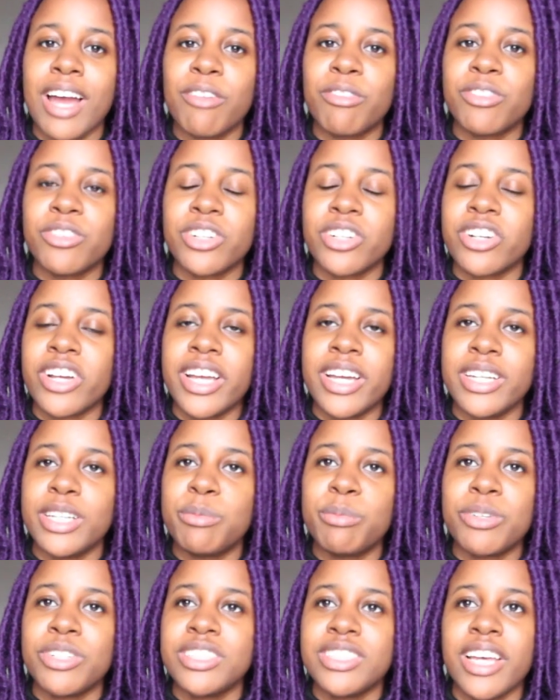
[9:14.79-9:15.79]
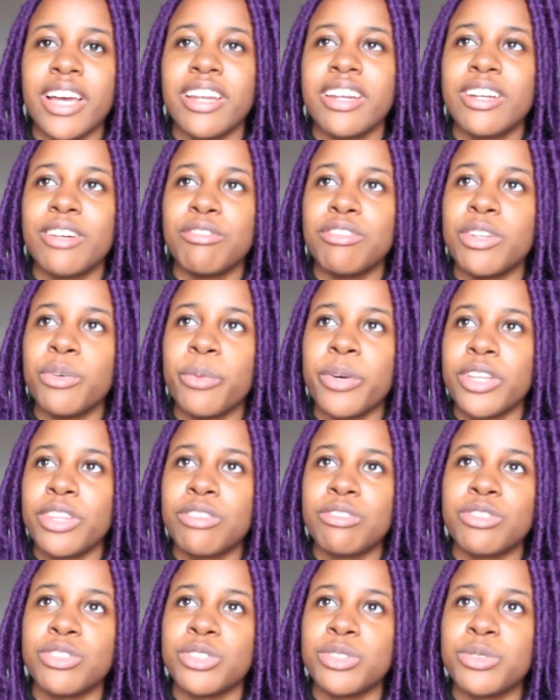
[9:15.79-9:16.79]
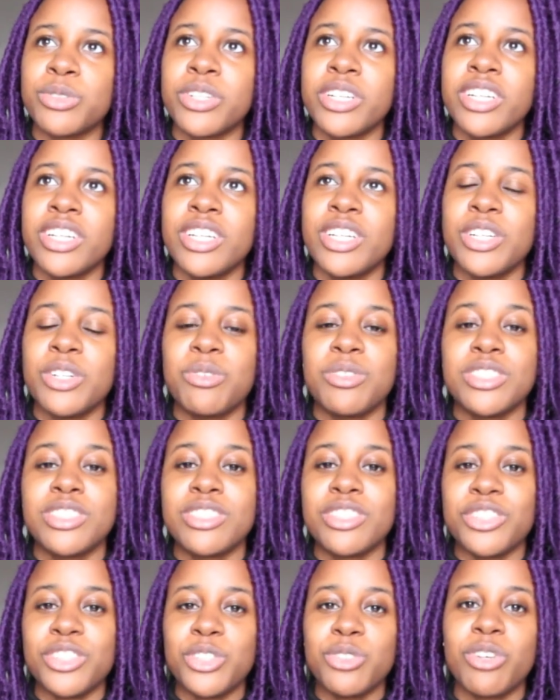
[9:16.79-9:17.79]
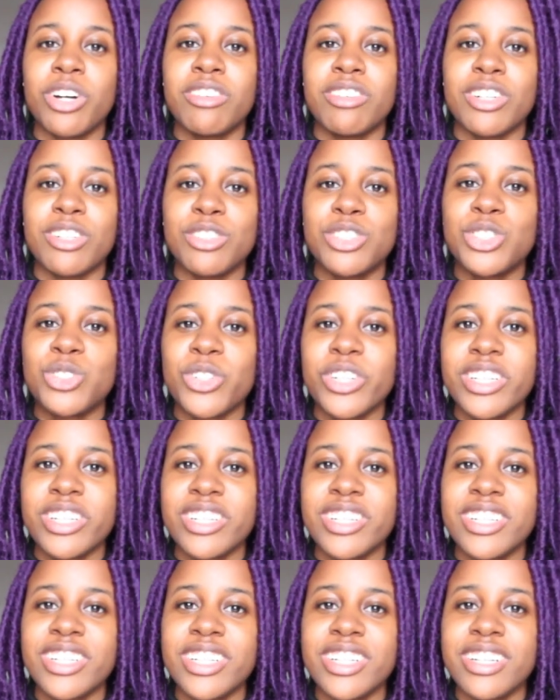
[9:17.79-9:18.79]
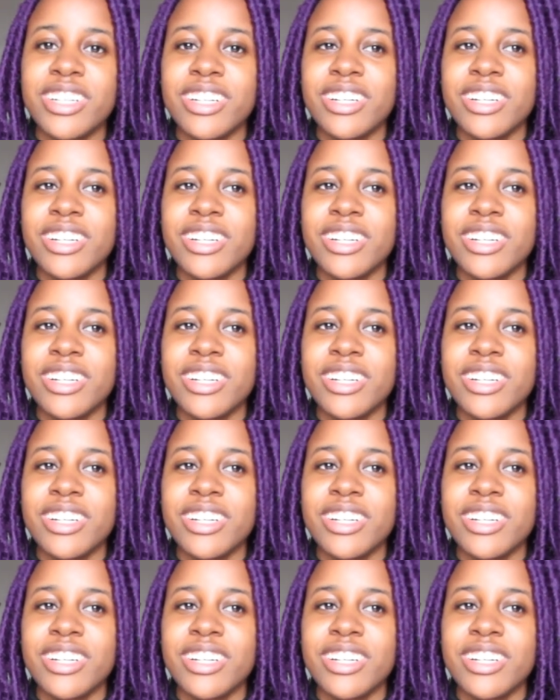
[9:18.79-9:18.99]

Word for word: after 80% of the way through was the URL shortener.